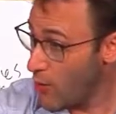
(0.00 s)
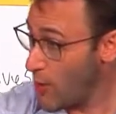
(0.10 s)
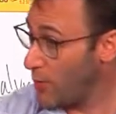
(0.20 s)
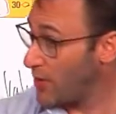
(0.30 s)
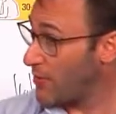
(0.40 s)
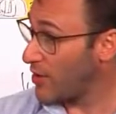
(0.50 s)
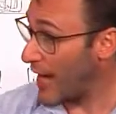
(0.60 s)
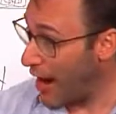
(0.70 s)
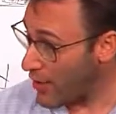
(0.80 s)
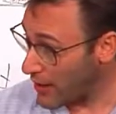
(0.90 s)
We will put them
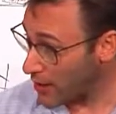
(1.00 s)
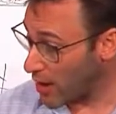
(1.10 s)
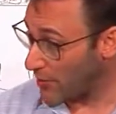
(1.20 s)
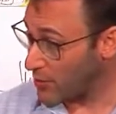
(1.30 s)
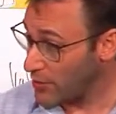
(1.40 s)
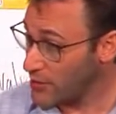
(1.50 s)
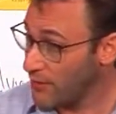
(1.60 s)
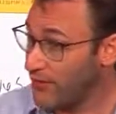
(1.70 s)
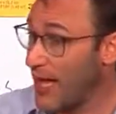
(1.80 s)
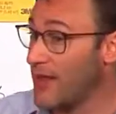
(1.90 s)
on our
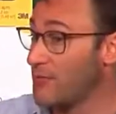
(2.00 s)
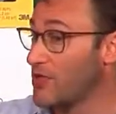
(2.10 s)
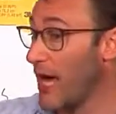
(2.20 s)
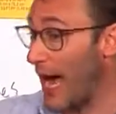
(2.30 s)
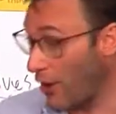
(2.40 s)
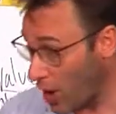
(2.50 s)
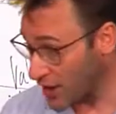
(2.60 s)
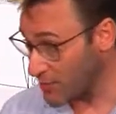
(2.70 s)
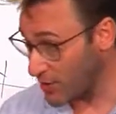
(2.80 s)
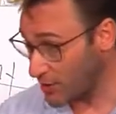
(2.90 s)
helicopters, fly them to our
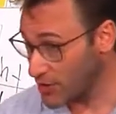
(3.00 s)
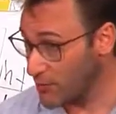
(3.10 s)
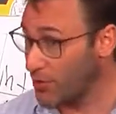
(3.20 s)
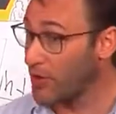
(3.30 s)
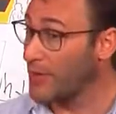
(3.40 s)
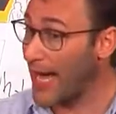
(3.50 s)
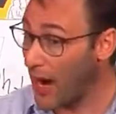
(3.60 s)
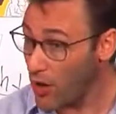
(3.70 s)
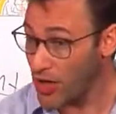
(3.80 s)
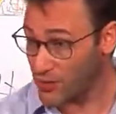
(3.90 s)
hospitals, put them in
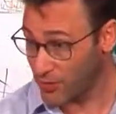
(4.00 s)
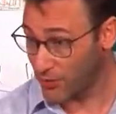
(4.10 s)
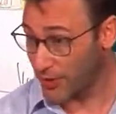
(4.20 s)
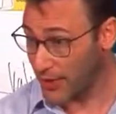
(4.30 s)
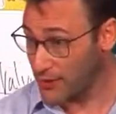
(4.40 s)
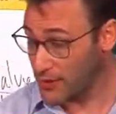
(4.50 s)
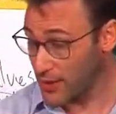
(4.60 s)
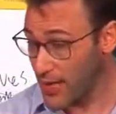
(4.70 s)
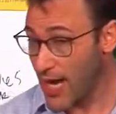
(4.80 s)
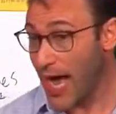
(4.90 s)
our hospital
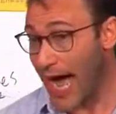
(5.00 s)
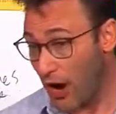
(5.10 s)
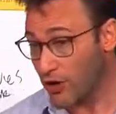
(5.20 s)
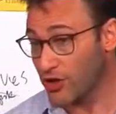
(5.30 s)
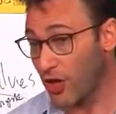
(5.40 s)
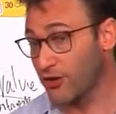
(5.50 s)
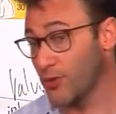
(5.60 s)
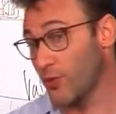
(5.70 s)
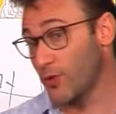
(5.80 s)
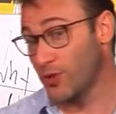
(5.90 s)
beds. Our
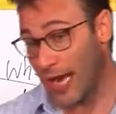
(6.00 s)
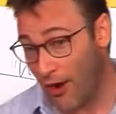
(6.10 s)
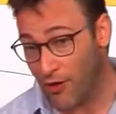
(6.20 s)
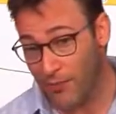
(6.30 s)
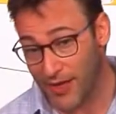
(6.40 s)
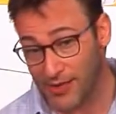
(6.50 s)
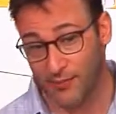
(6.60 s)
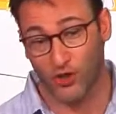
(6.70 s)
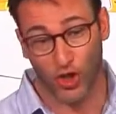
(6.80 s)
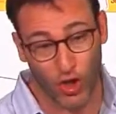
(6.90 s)
doctors will use our
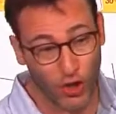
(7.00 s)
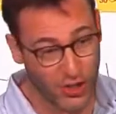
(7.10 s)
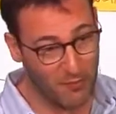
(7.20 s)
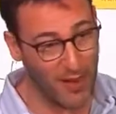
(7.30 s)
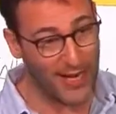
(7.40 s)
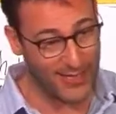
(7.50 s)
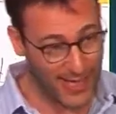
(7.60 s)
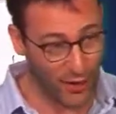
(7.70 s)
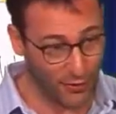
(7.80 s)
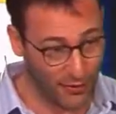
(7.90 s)
medicine to nurse them back
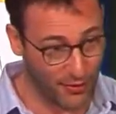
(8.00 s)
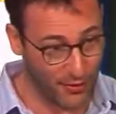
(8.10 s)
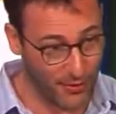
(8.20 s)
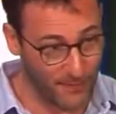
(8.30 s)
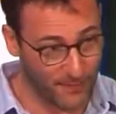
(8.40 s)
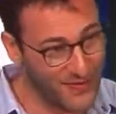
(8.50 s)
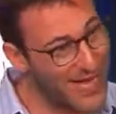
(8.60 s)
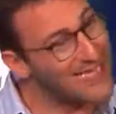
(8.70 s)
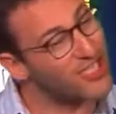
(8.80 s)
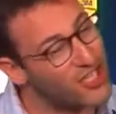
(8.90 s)
to health.
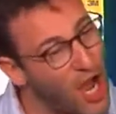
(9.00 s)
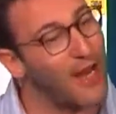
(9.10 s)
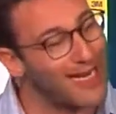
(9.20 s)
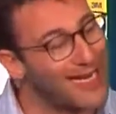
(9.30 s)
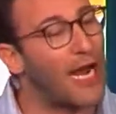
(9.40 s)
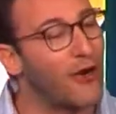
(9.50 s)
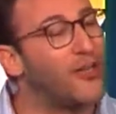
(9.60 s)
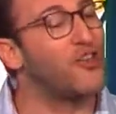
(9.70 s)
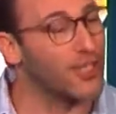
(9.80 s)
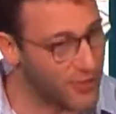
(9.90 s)
That is not in
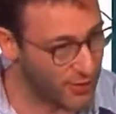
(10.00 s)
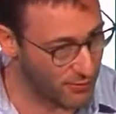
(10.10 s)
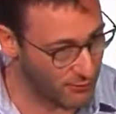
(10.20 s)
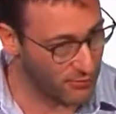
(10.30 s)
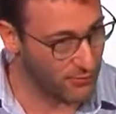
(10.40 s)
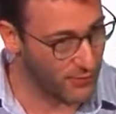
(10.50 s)
our interest.